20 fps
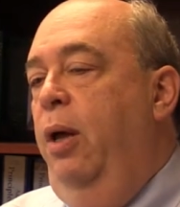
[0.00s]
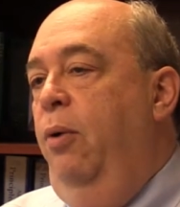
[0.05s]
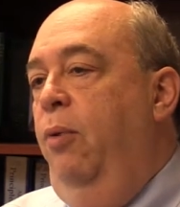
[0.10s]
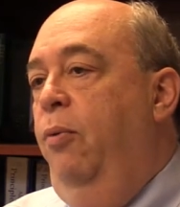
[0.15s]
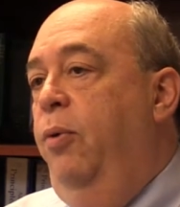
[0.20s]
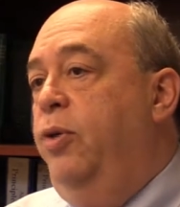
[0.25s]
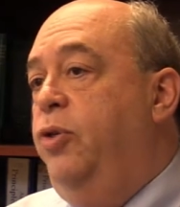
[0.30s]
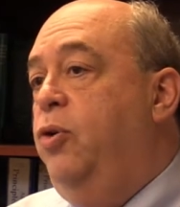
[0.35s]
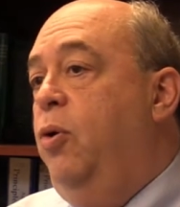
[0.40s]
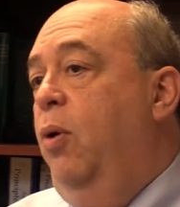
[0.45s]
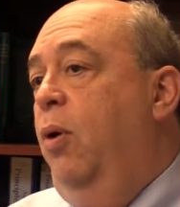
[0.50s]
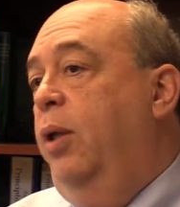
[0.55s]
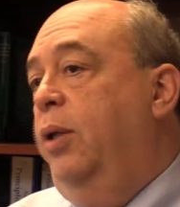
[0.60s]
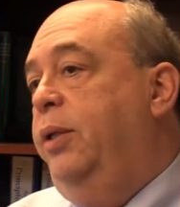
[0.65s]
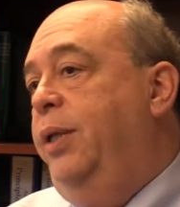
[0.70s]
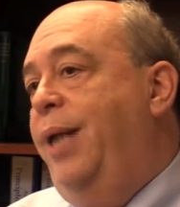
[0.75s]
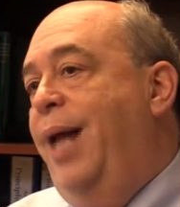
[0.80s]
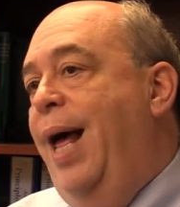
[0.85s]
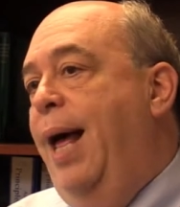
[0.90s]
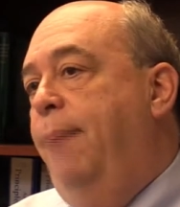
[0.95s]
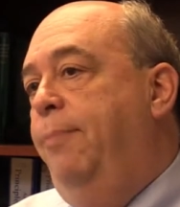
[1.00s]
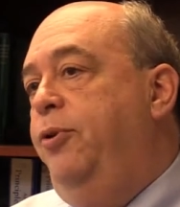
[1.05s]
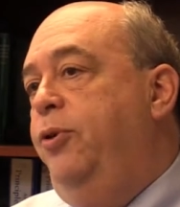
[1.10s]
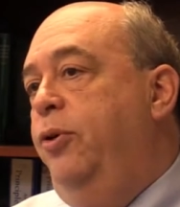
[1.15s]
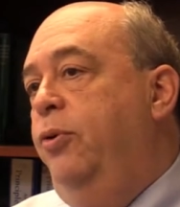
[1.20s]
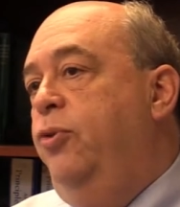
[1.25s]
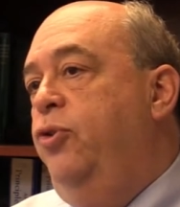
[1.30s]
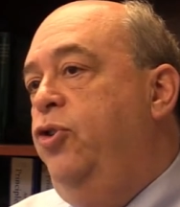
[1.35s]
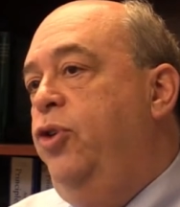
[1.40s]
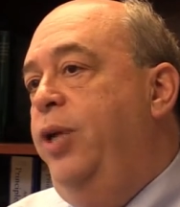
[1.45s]
what's called an
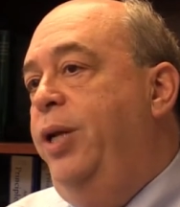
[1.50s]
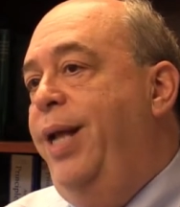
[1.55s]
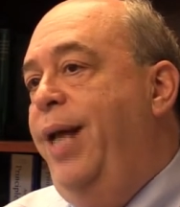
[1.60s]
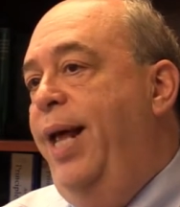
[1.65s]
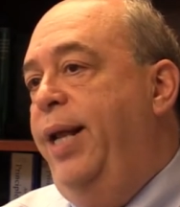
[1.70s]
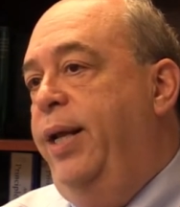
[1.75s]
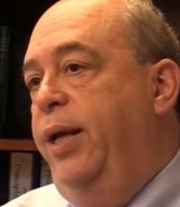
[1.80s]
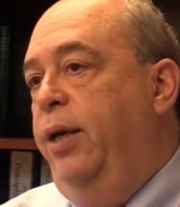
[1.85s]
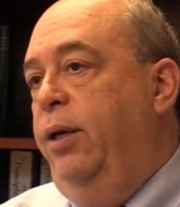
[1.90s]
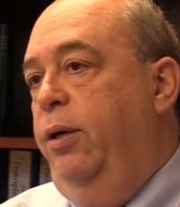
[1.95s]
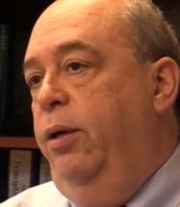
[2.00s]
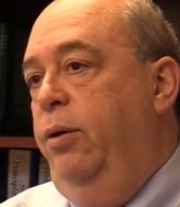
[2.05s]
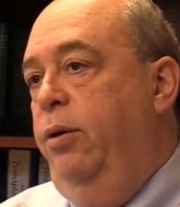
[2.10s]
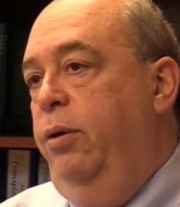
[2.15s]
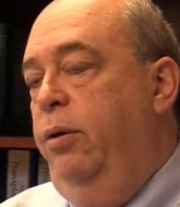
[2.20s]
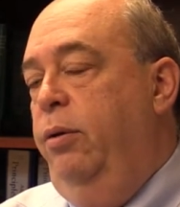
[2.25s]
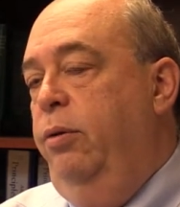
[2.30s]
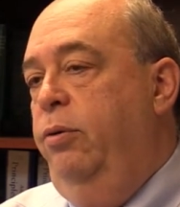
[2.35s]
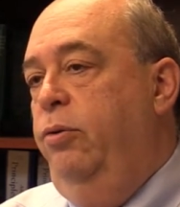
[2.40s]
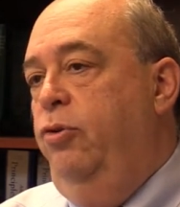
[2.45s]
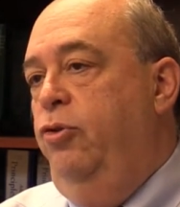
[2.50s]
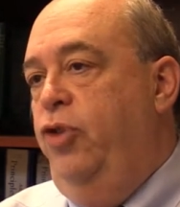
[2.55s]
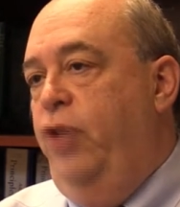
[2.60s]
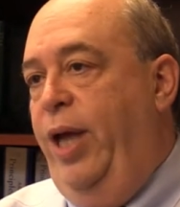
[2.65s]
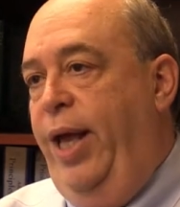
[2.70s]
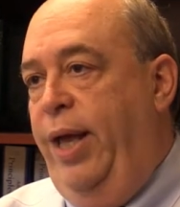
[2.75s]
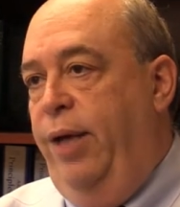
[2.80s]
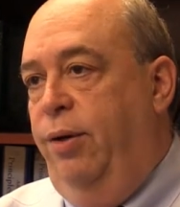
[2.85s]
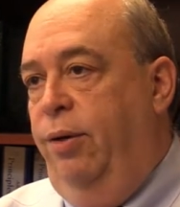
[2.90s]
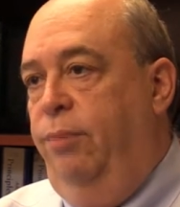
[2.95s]
optogenetic
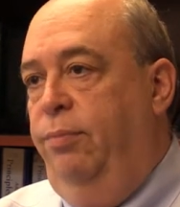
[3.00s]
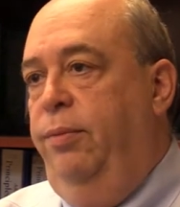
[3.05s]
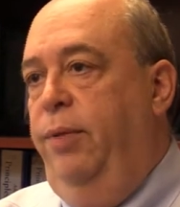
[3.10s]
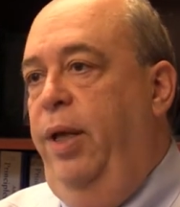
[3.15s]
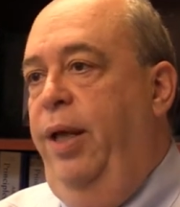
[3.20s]
channel.